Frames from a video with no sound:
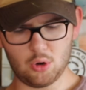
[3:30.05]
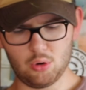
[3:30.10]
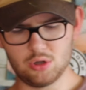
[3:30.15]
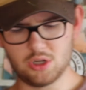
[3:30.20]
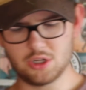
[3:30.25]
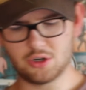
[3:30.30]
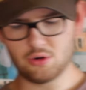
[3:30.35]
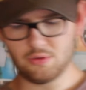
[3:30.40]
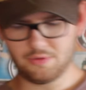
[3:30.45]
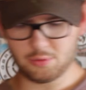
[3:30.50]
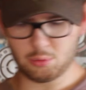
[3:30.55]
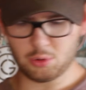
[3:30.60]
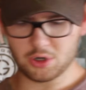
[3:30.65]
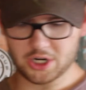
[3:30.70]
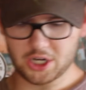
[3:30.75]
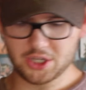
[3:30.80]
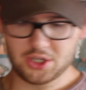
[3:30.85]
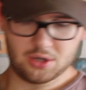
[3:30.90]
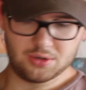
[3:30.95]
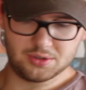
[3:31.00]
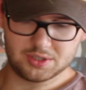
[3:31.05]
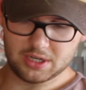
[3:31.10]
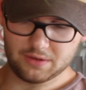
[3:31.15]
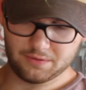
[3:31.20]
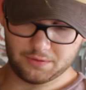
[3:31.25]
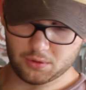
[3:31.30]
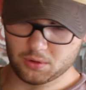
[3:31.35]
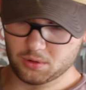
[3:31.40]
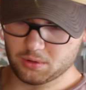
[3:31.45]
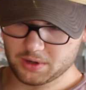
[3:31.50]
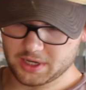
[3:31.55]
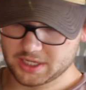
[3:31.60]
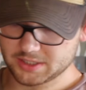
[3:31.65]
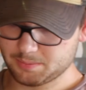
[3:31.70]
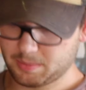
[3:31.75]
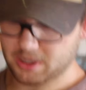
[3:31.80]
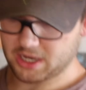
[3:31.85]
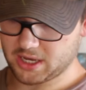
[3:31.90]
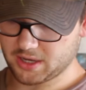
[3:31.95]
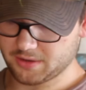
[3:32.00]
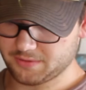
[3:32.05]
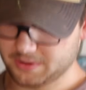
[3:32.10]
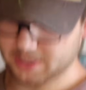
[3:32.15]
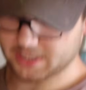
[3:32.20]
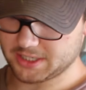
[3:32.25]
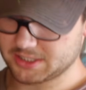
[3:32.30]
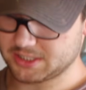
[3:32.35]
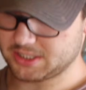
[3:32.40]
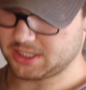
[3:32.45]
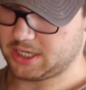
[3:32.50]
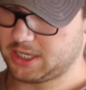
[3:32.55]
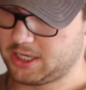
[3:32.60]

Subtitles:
all in all, for what I used it for, it's perfect.